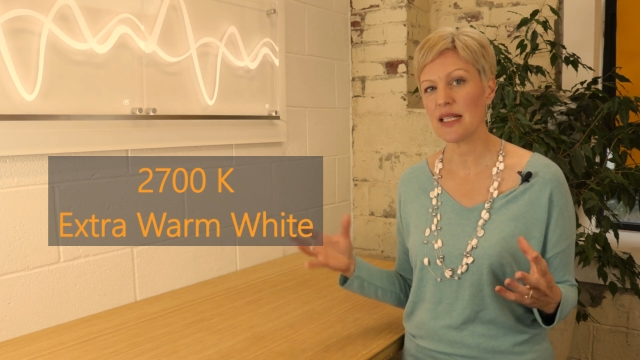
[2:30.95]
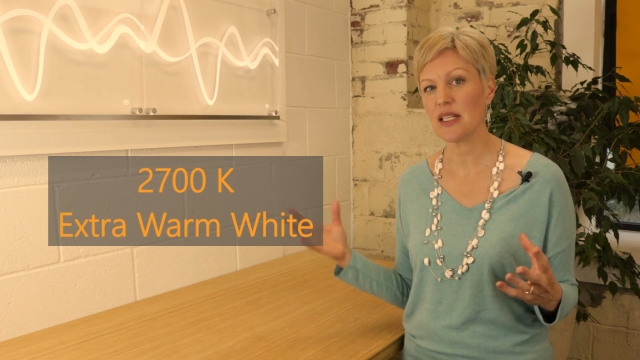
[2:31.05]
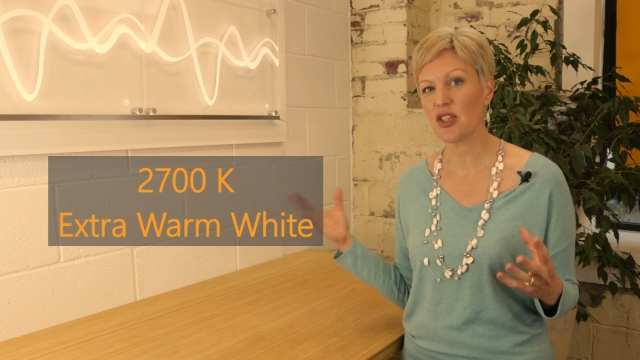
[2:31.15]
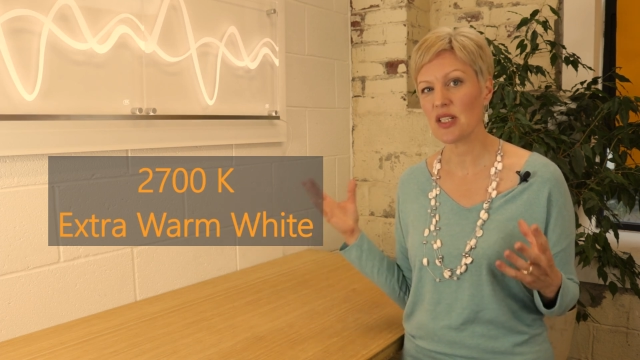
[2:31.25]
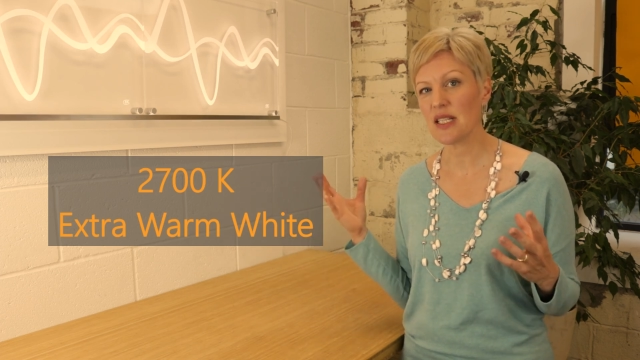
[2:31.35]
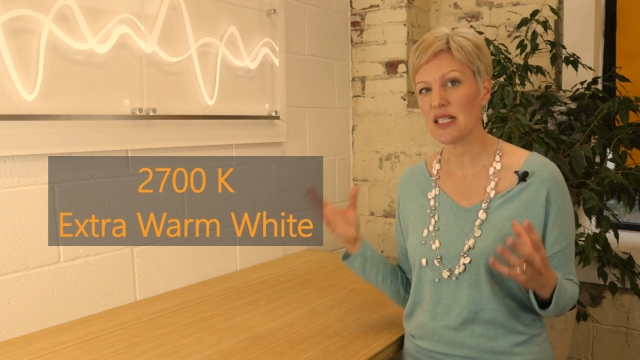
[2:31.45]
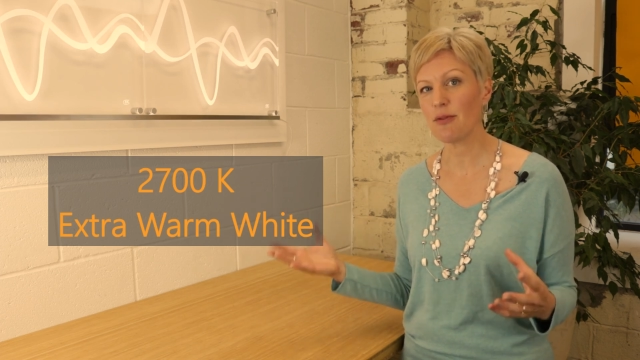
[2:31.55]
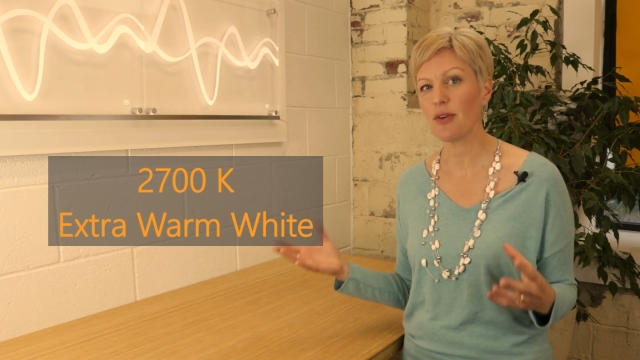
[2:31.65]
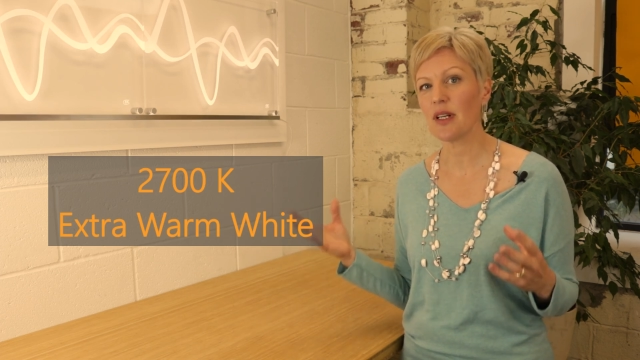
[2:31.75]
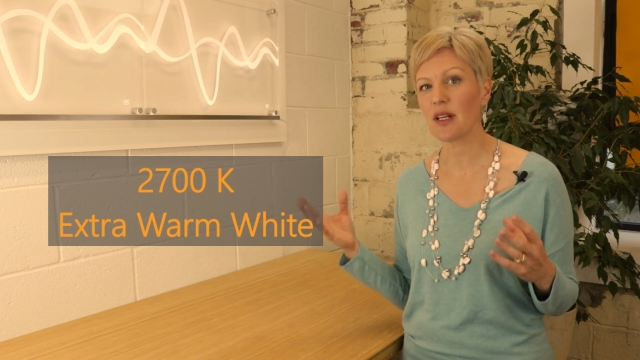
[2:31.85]
it's just the
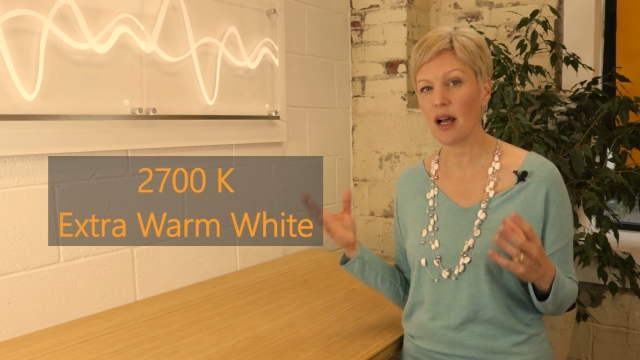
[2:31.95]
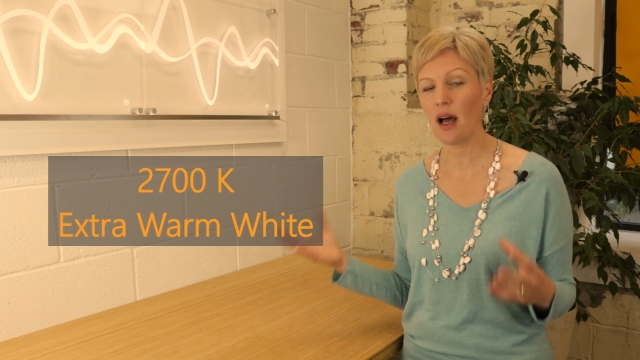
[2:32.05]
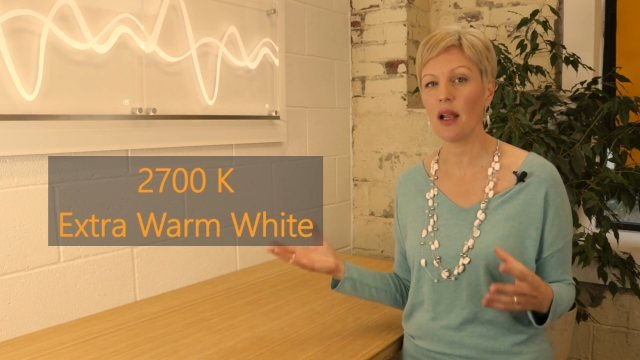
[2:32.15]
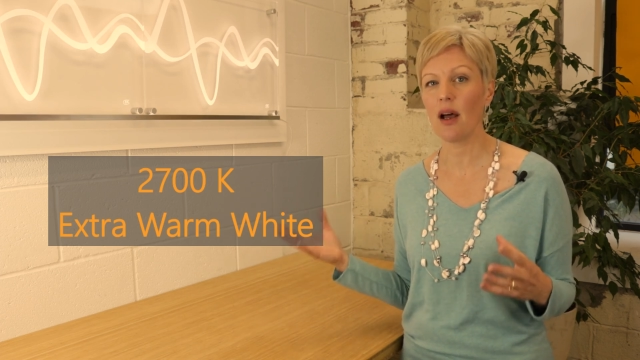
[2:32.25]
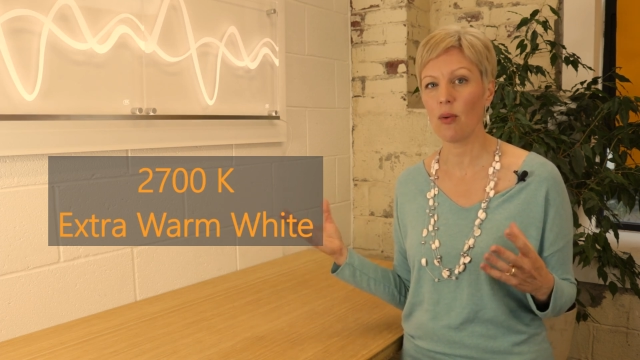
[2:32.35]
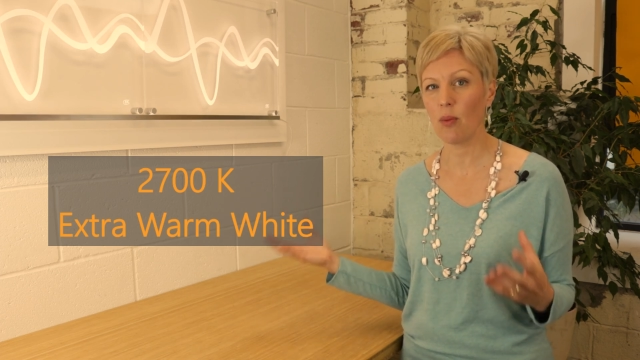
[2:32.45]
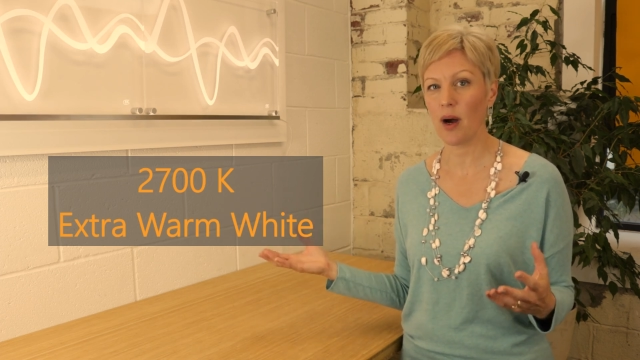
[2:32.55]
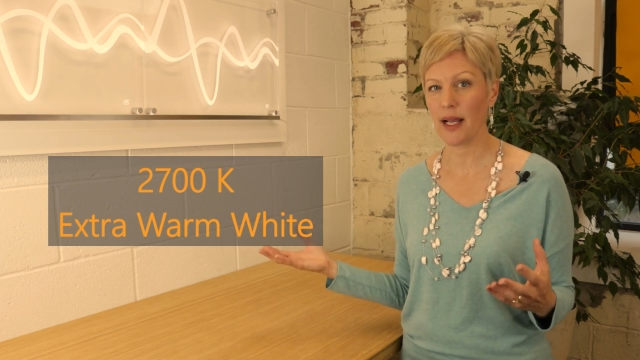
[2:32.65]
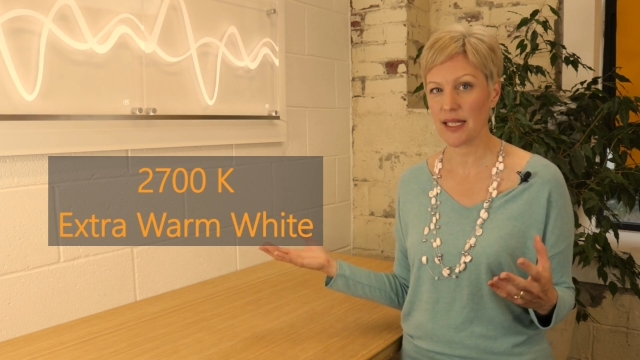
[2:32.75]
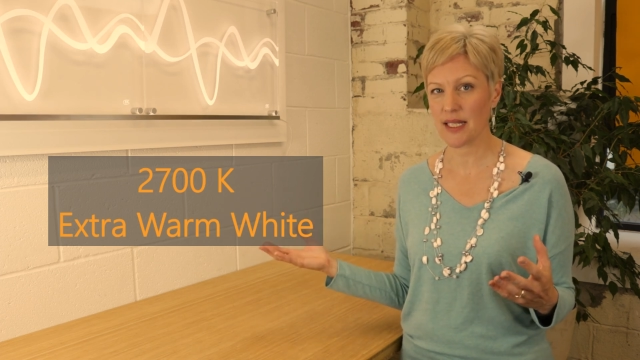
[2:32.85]
different colour
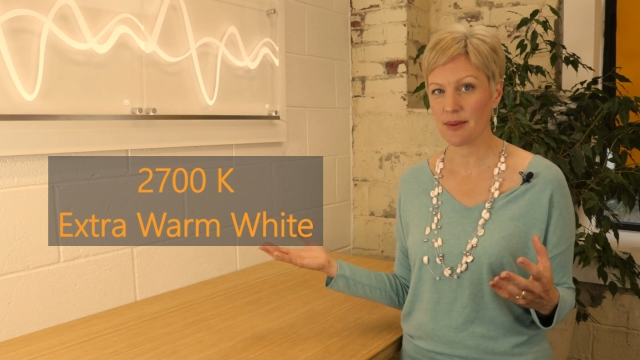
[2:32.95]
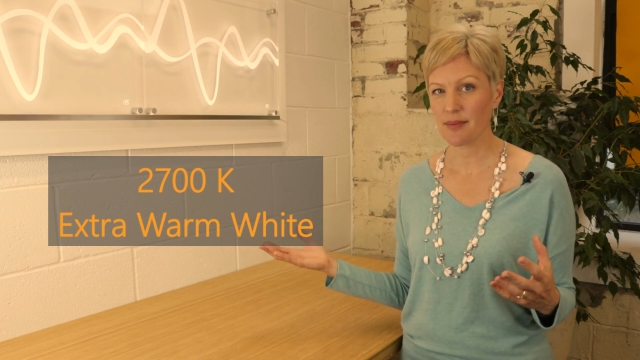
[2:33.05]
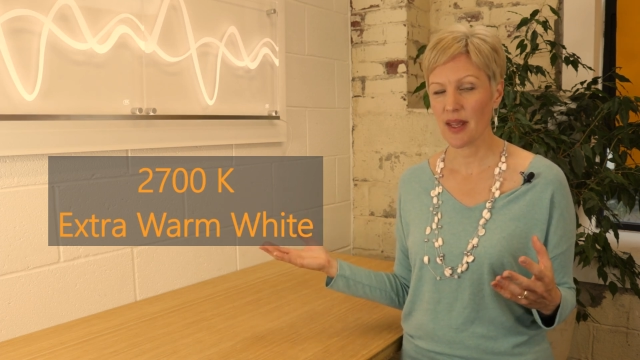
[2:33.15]
white.